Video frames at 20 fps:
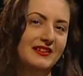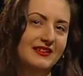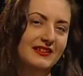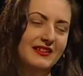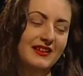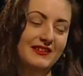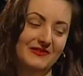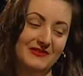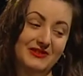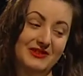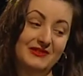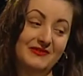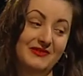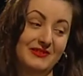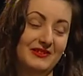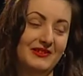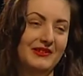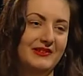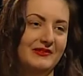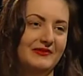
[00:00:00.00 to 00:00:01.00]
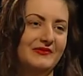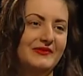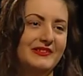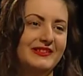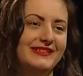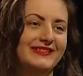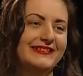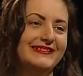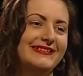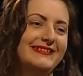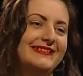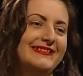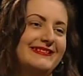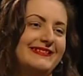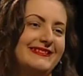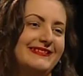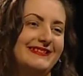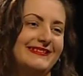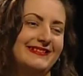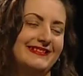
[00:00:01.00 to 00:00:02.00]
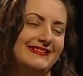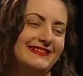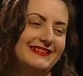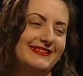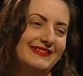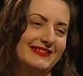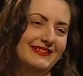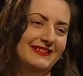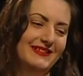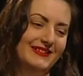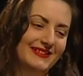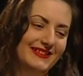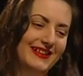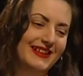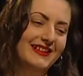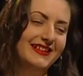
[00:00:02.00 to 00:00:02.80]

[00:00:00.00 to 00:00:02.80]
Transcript: yeah, it was it was a lot of fun. Wow, that's amazing.